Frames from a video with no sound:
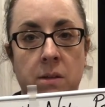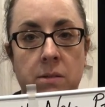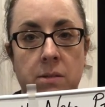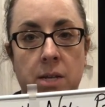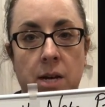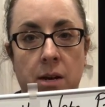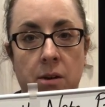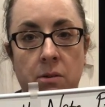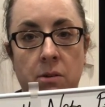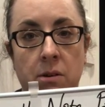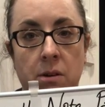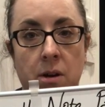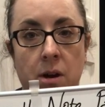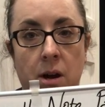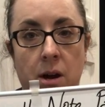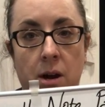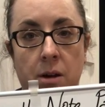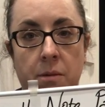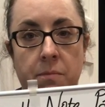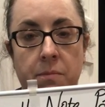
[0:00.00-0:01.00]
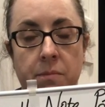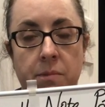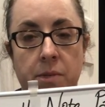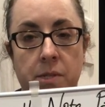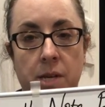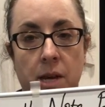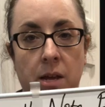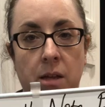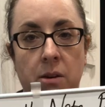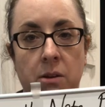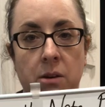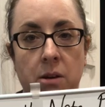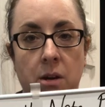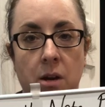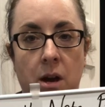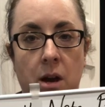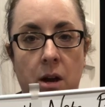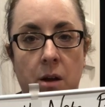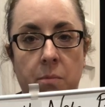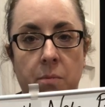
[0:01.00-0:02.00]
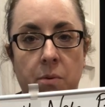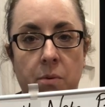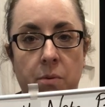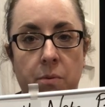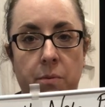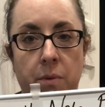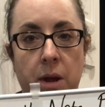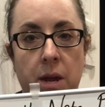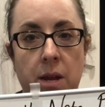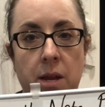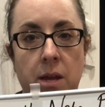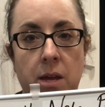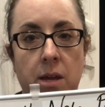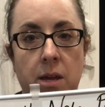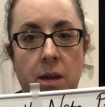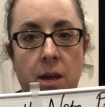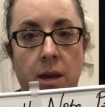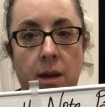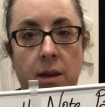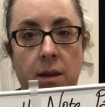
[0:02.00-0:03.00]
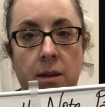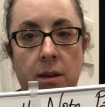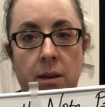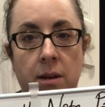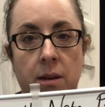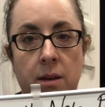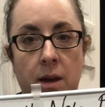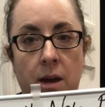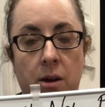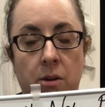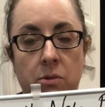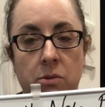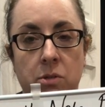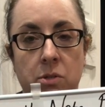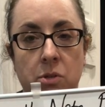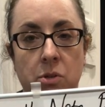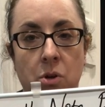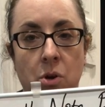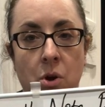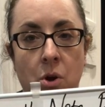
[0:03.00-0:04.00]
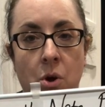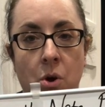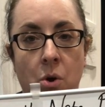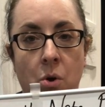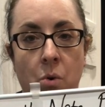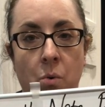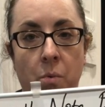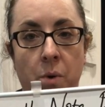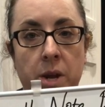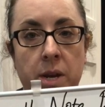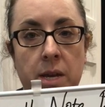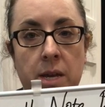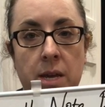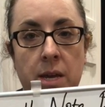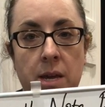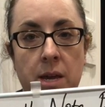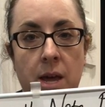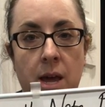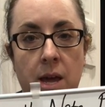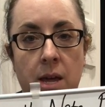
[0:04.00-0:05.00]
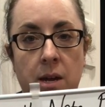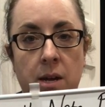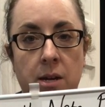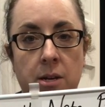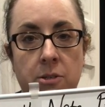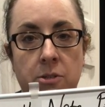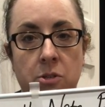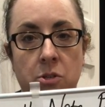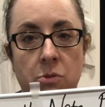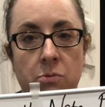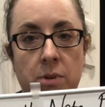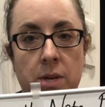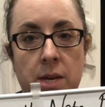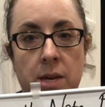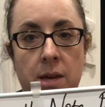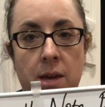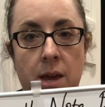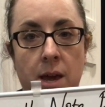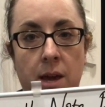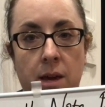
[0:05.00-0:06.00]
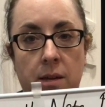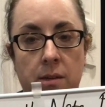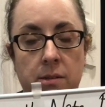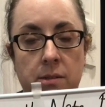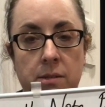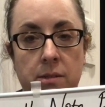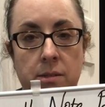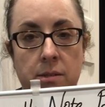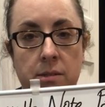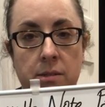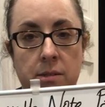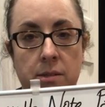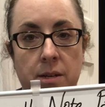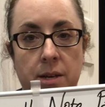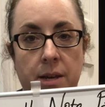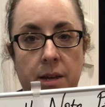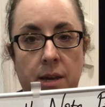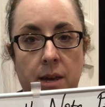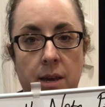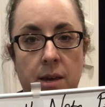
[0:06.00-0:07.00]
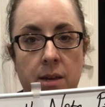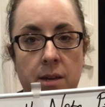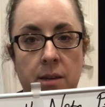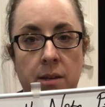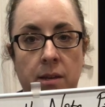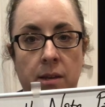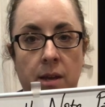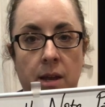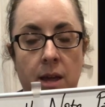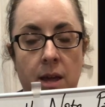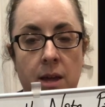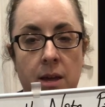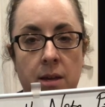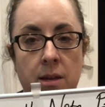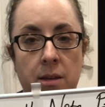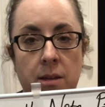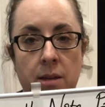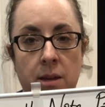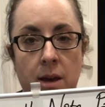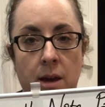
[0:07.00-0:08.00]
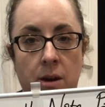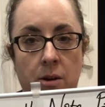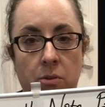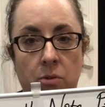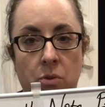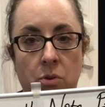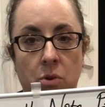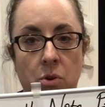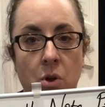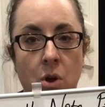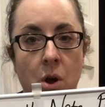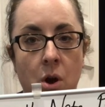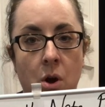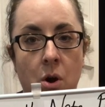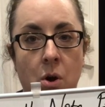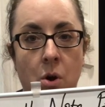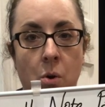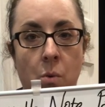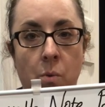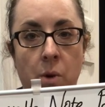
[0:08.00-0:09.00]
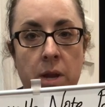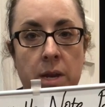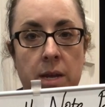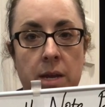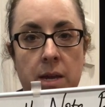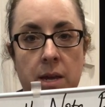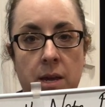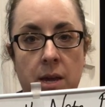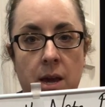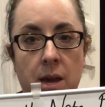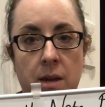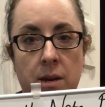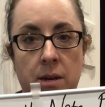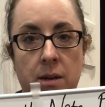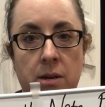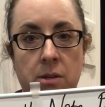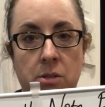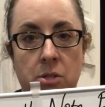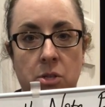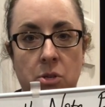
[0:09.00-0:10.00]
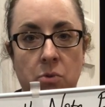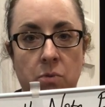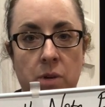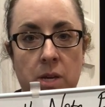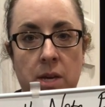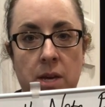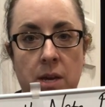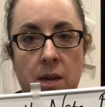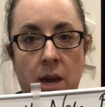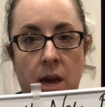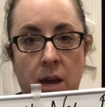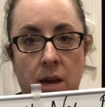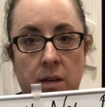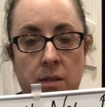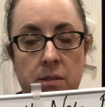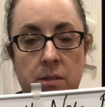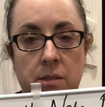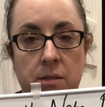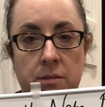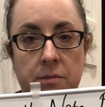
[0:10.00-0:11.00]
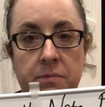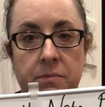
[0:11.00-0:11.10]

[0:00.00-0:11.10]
Down, up, ready and count. 1 E and 2 E and. Again and count. 1 E and 2 E and.